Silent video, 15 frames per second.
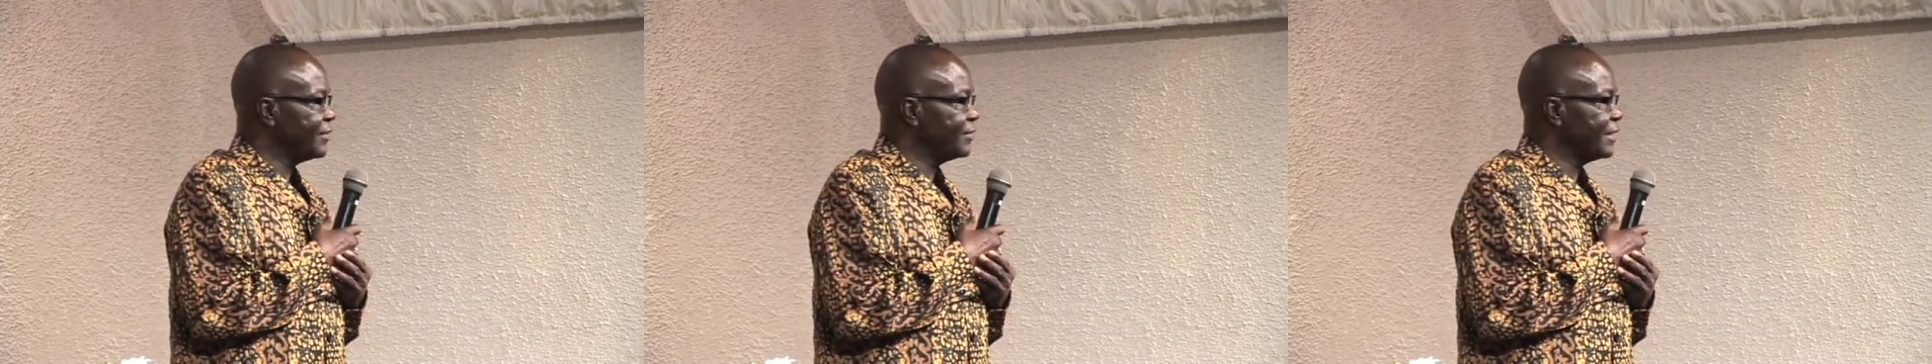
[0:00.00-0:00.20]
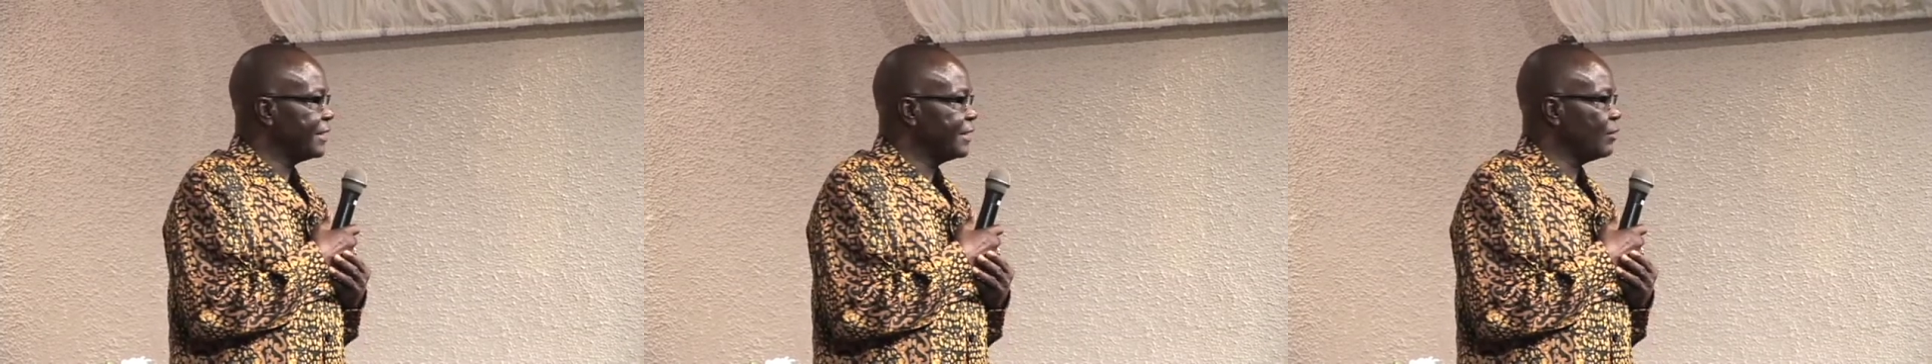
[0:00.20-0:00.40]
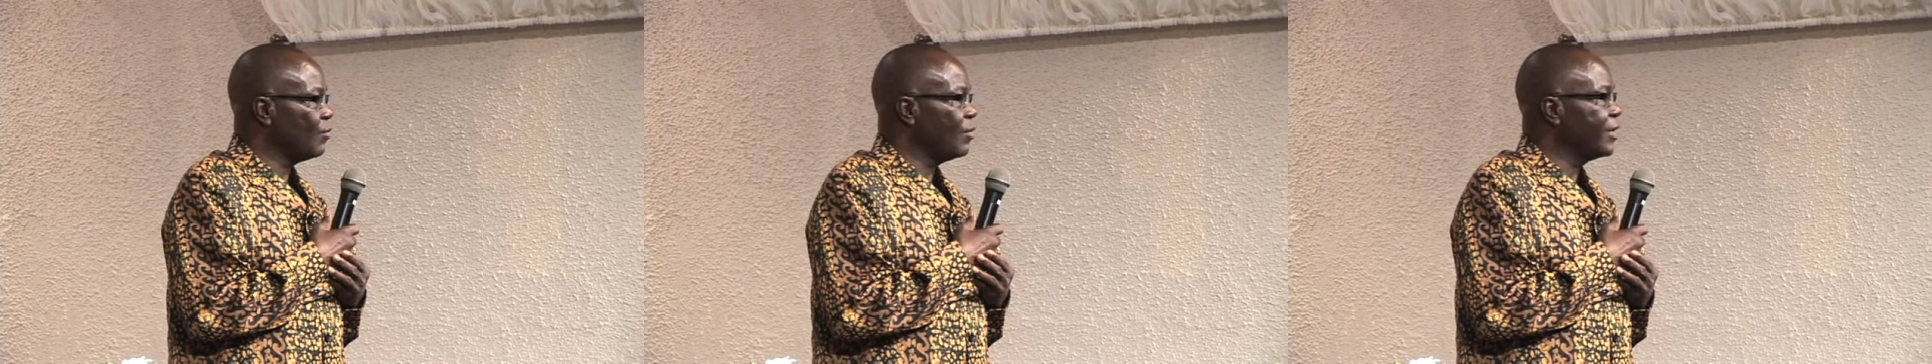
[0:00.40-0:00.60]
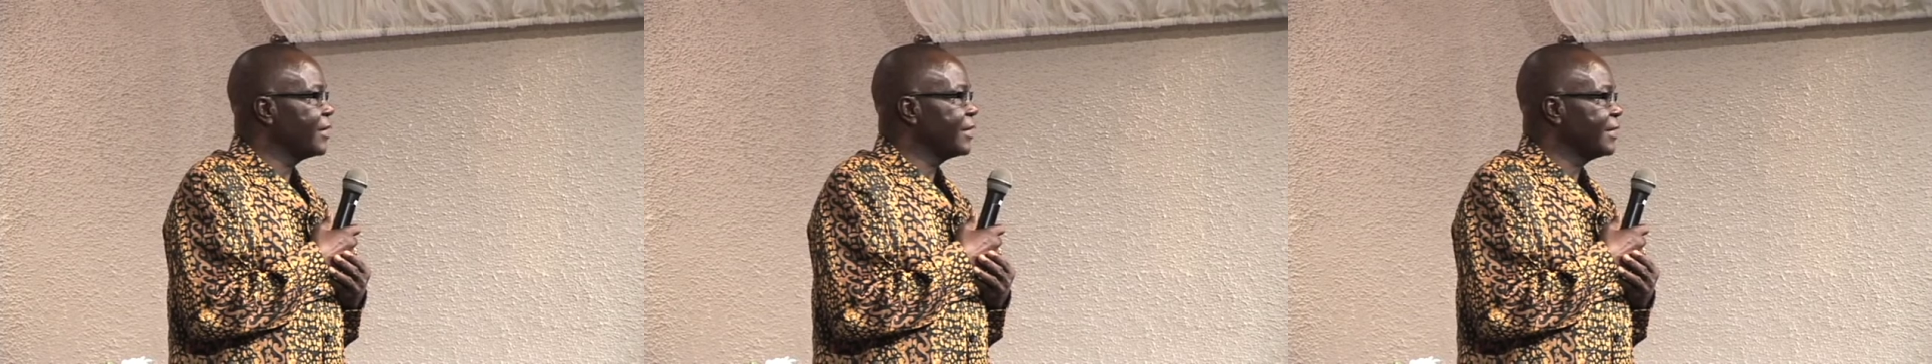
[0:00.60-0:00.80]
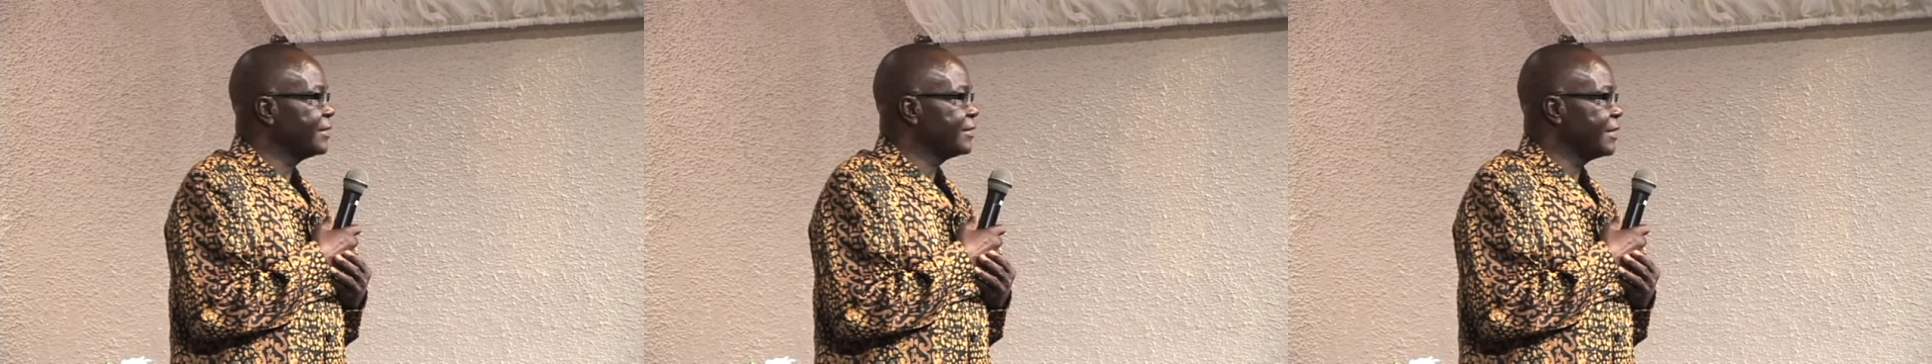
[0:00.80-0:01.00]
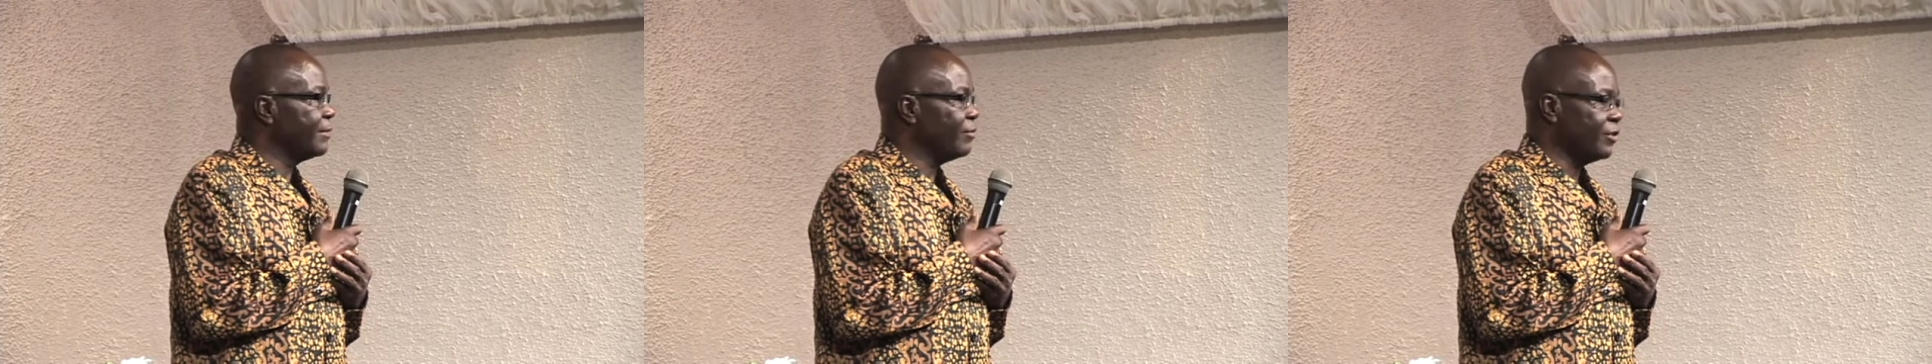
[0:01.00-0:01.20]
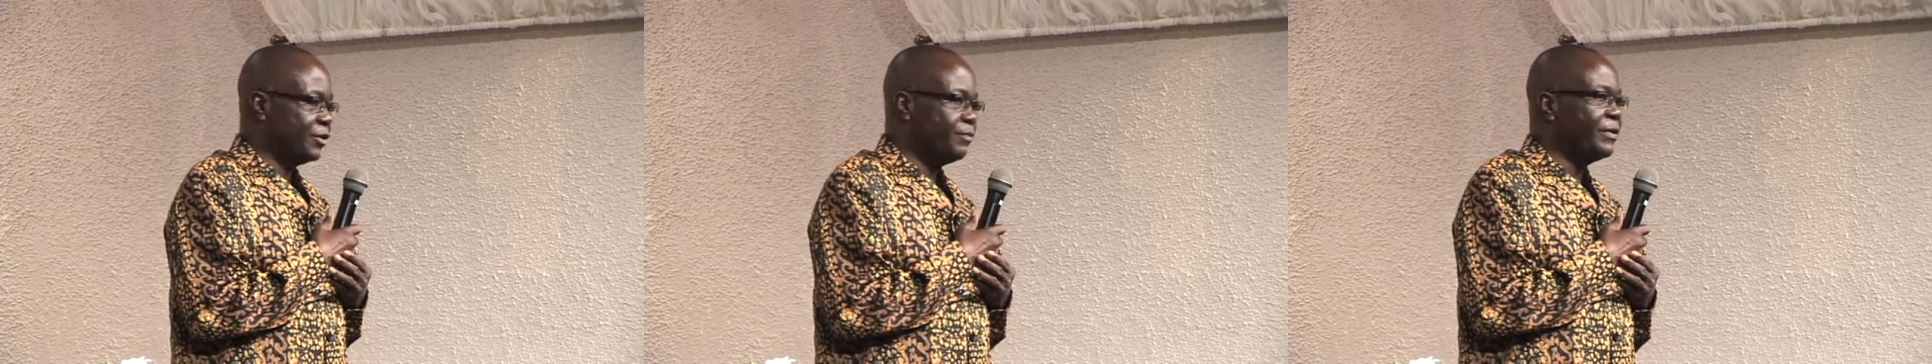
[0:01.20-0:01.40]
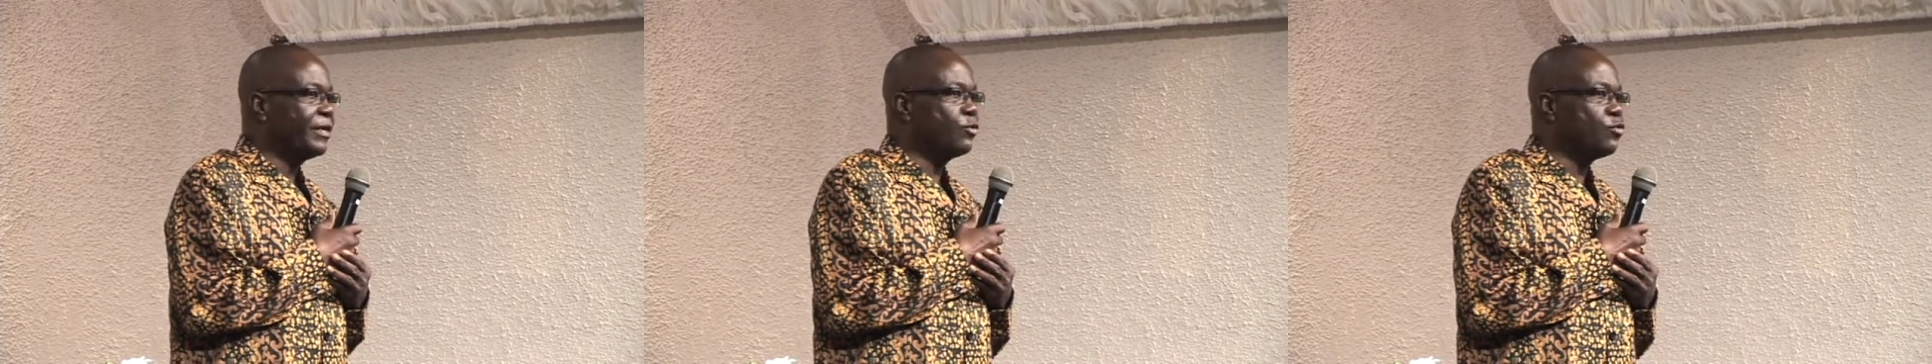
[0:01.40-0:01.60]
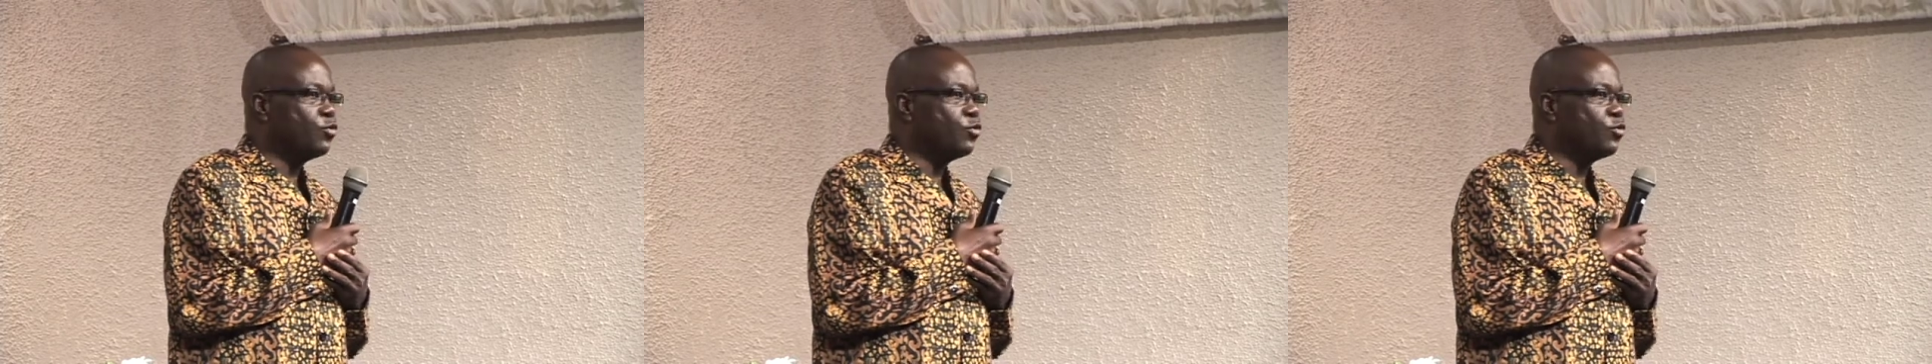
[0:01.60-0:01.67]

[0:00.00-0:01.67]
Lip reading: I said, yeah. One of them said, but speak